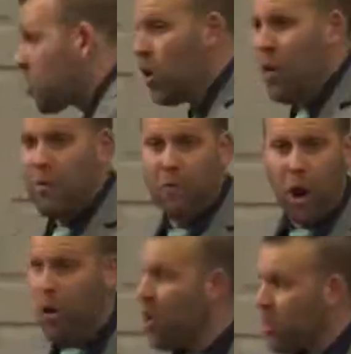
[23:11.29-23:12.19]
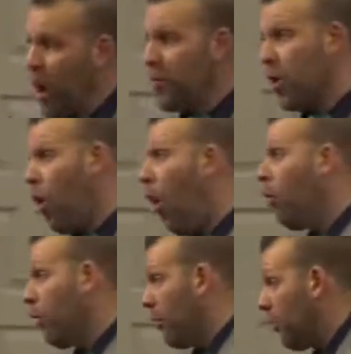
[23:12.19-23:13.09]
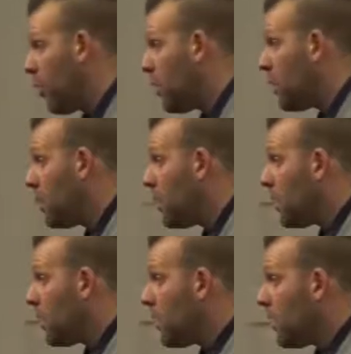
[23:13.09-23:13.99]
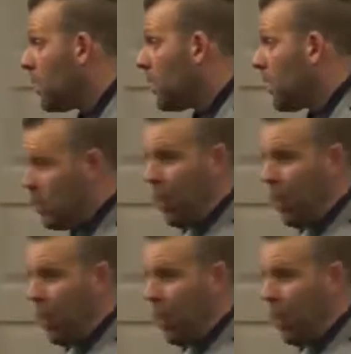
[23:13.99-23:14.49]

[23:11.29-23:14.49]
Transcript: to and fro throughout the whole earth. He